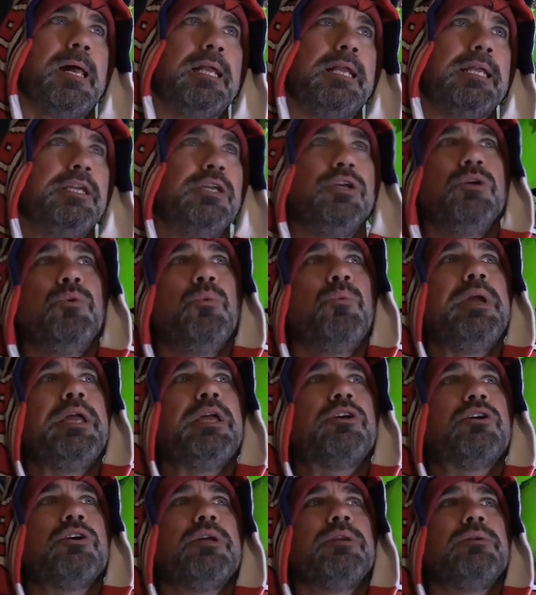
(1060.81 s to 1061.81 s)
we
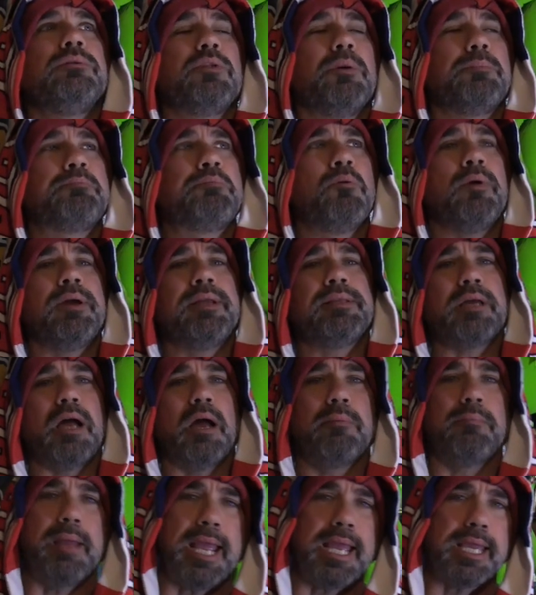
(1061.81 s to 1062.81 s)
could, the point that
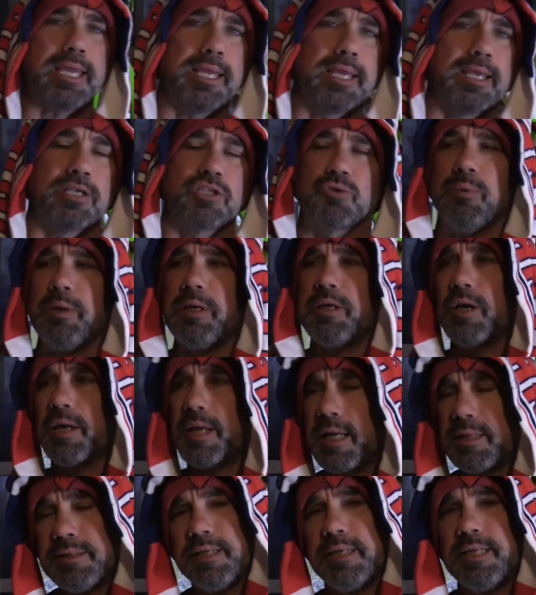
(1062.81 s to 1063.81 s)
I'm making is we could
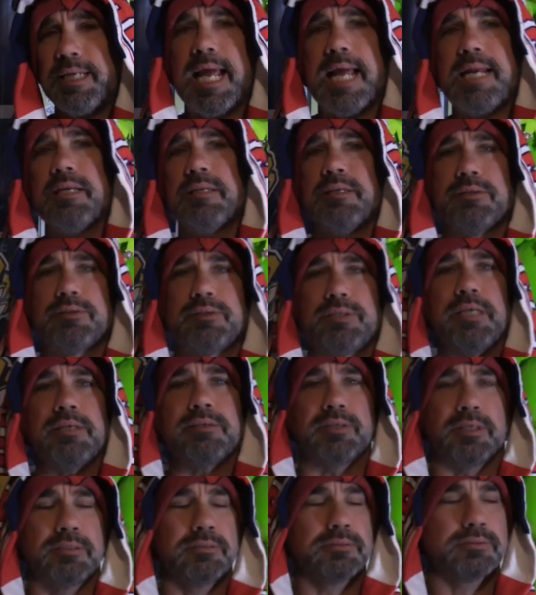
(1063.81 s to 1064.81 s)
get to the end of the
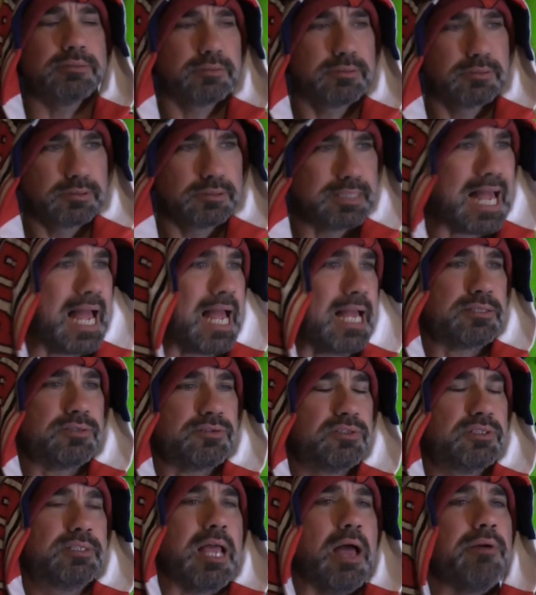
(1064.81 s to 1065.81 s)
season,
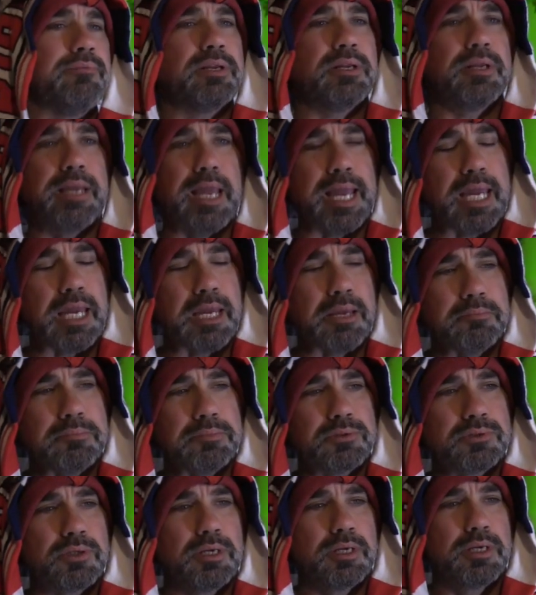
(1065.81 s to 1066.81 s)
last 7
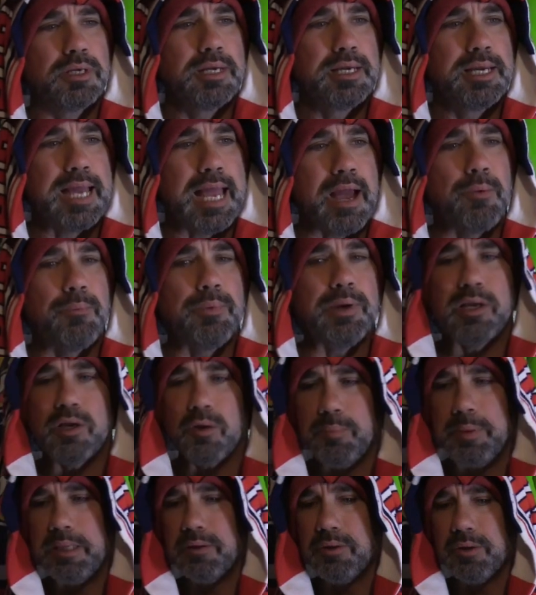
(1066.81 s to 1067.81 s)
games, and we
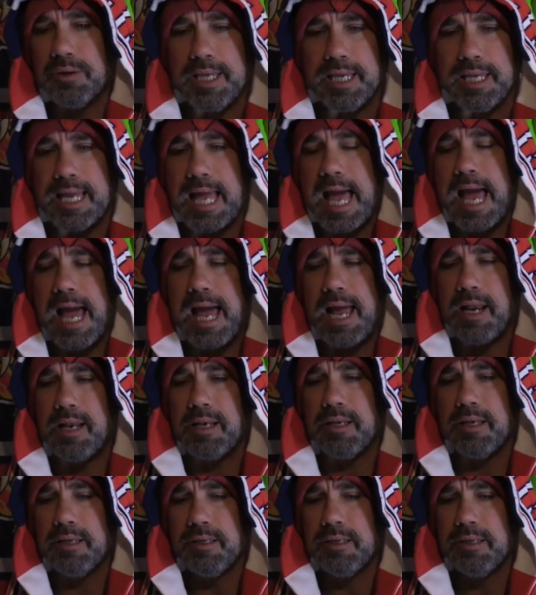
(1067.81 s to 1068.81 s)
could be looking
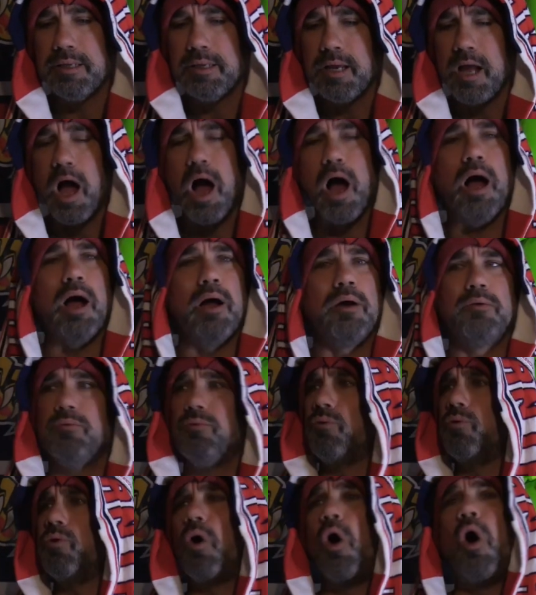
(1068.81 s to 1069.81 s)
at
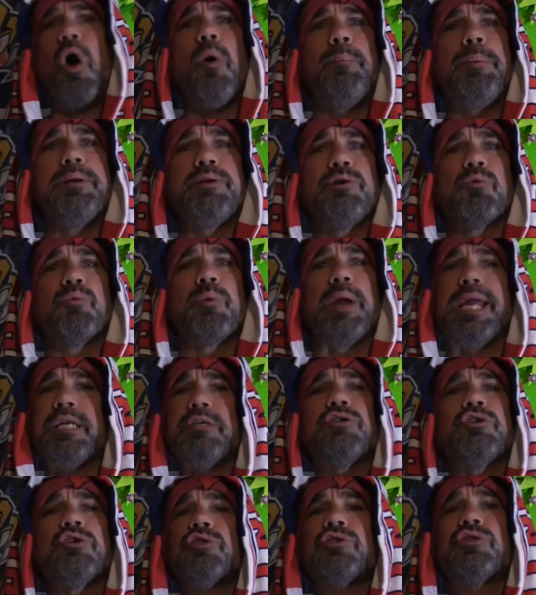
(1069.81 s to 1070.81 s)
hoping the
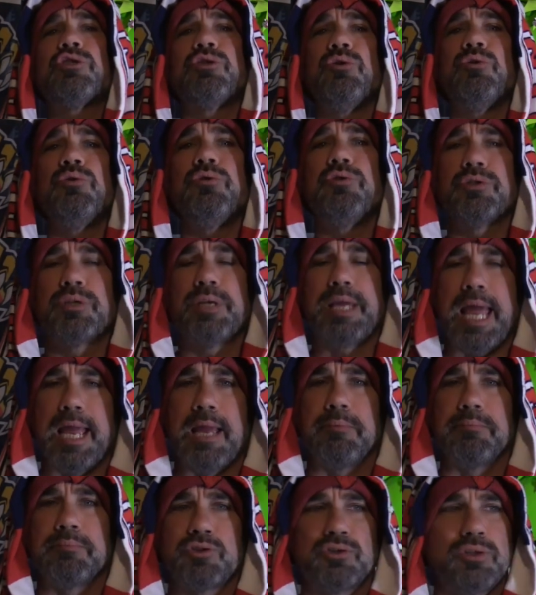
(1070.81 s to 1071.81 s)
Rangers lose
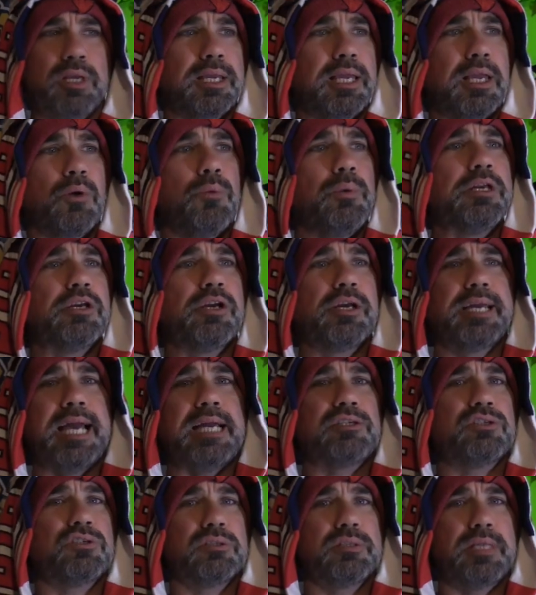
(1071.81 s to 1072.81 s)
games, thinking we could
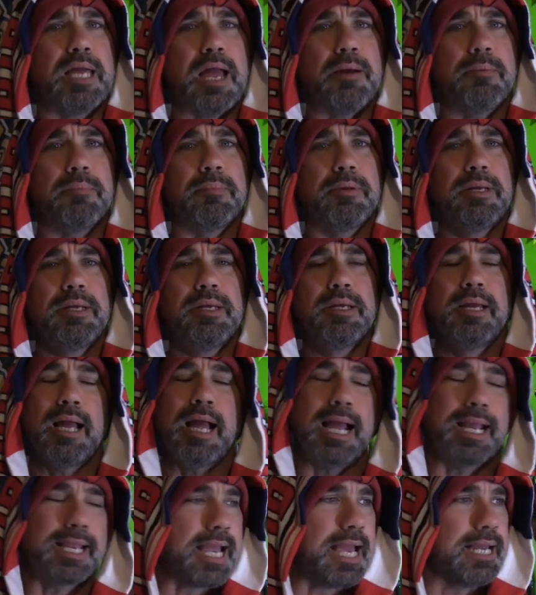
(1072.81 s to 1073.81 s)
catch them.
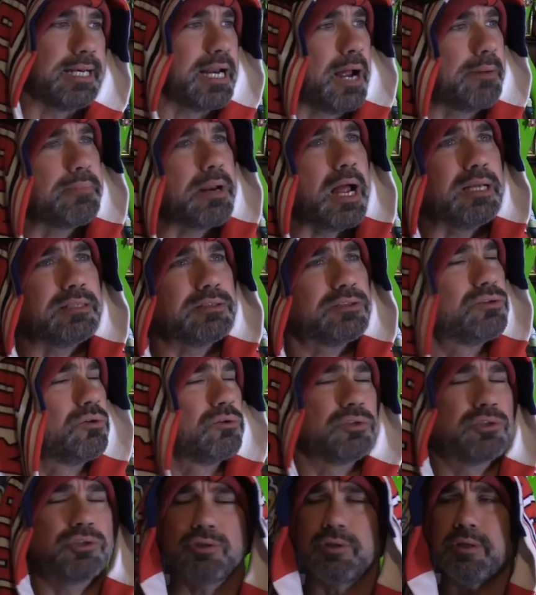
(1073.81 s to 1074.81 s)
Again, I'm not
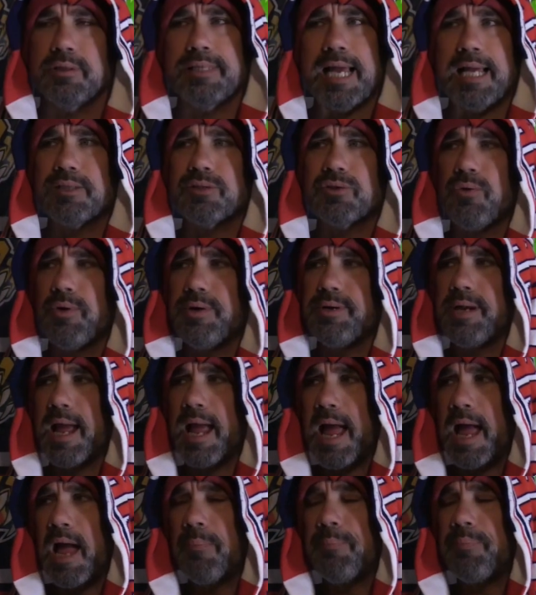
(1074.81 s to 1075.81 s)
so sure that that's going to
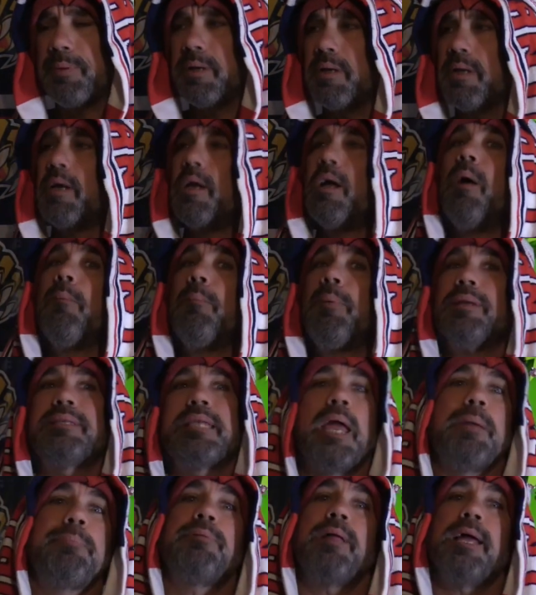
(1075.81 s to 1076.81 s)
happen, but
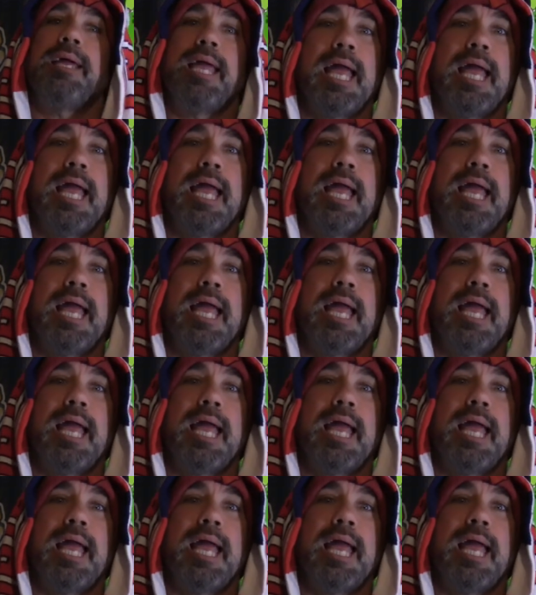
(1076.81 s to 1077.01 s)
they play